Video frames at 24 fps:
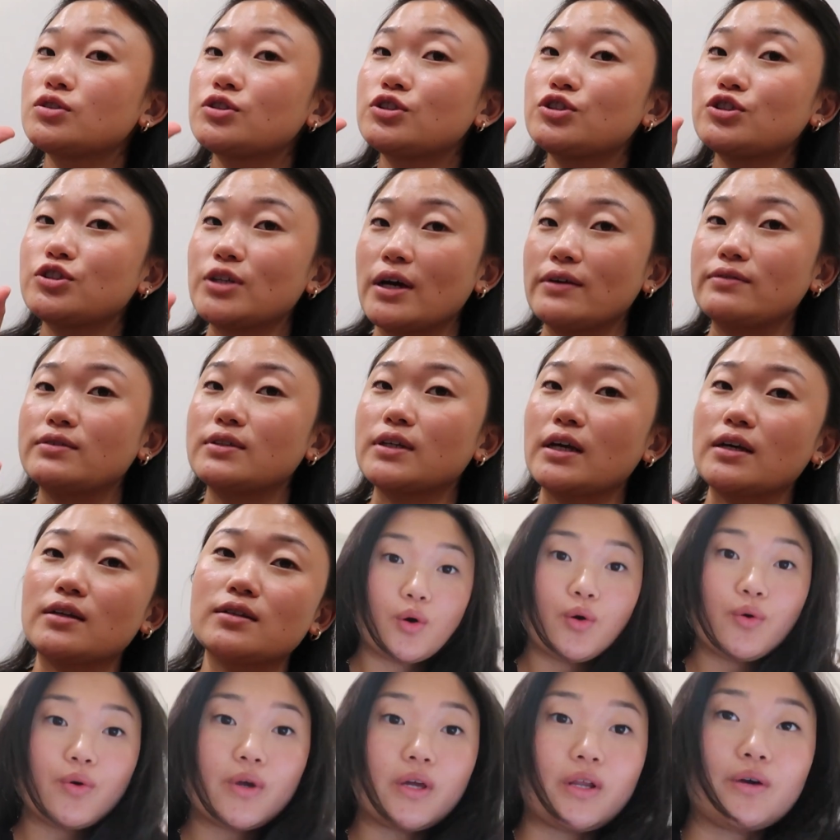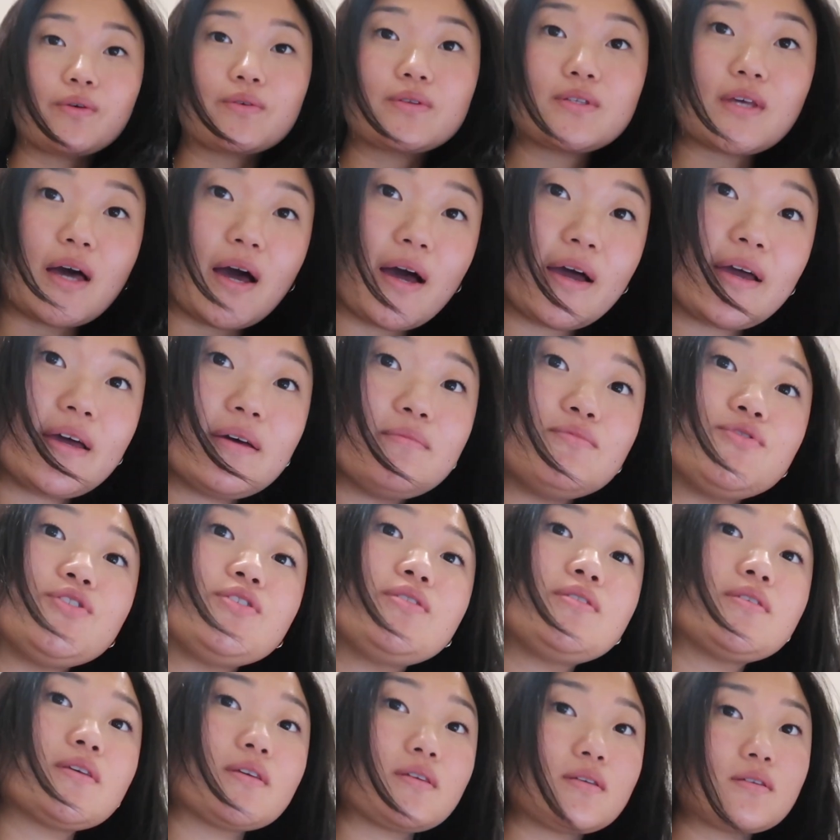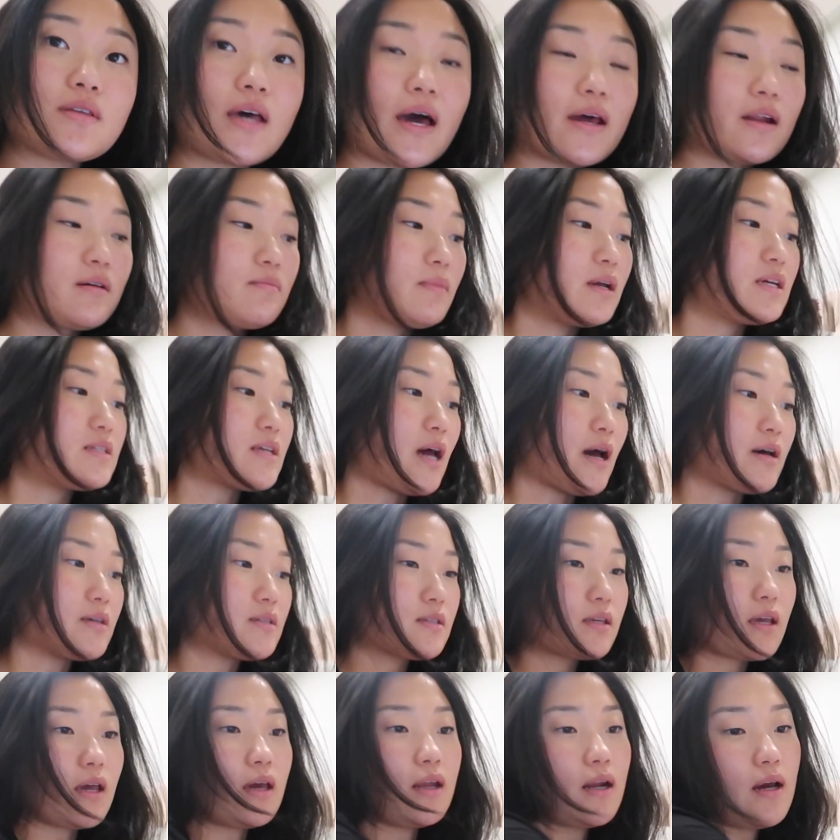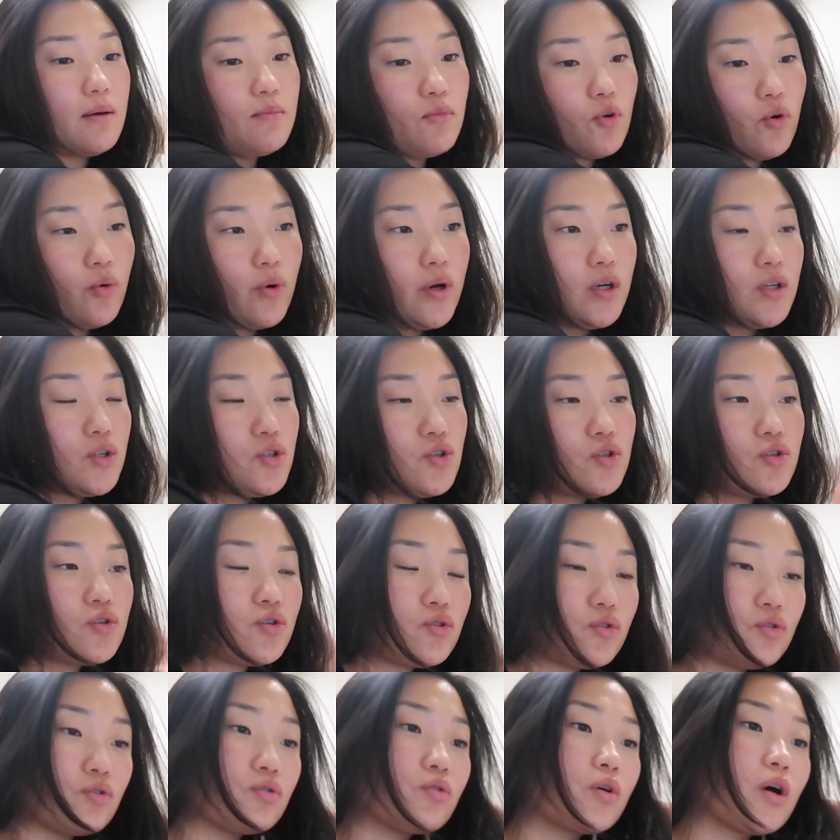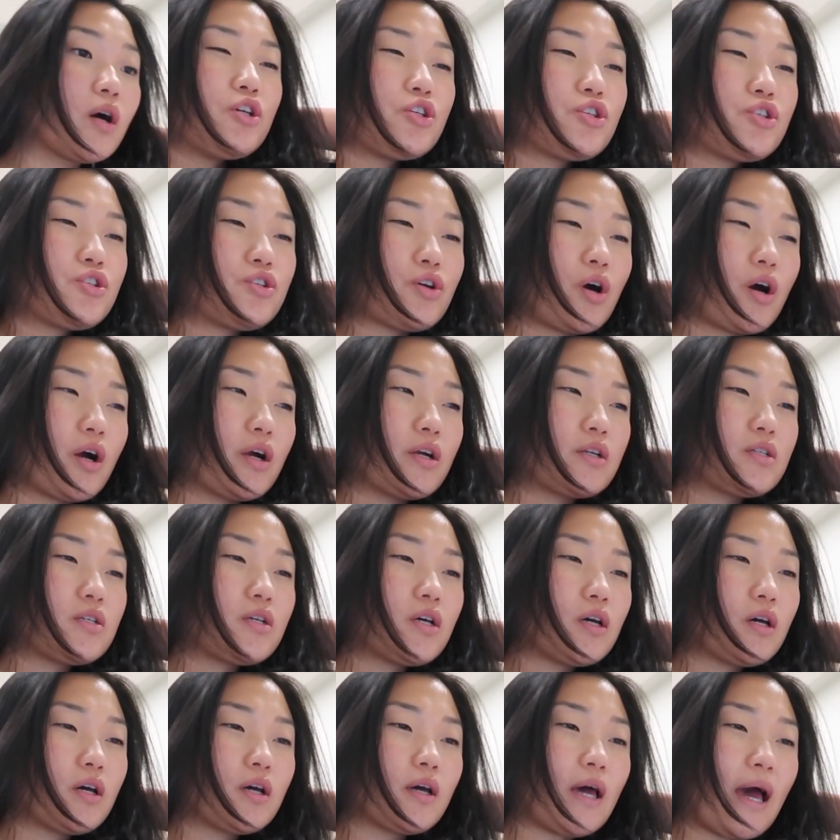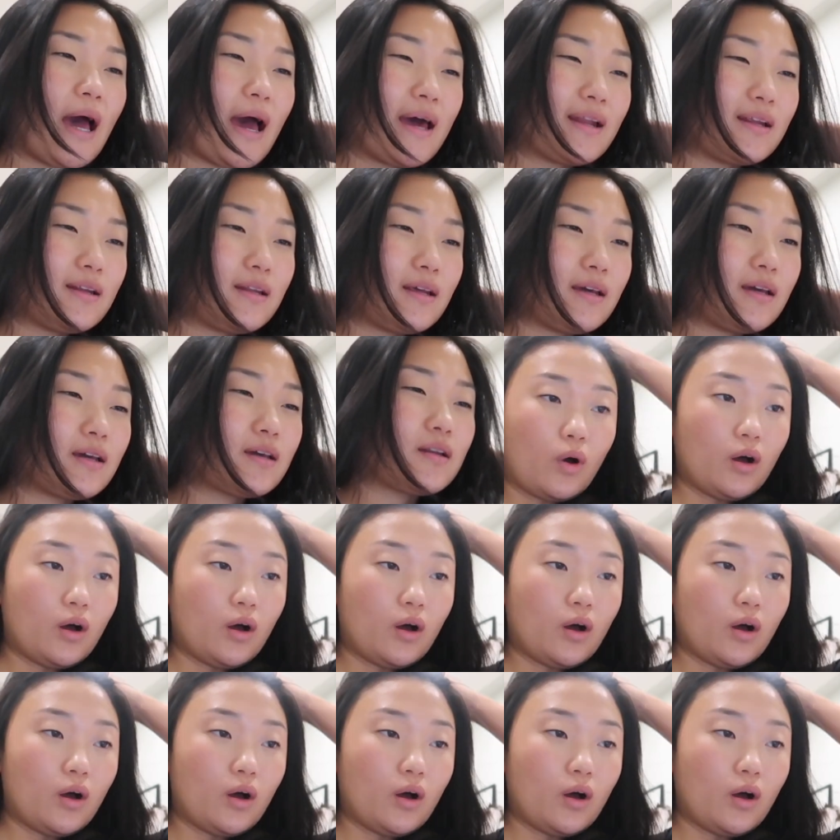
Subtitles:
Chef's kiss. Okay, folks, I am just sat at my desk and I'm going to start editing.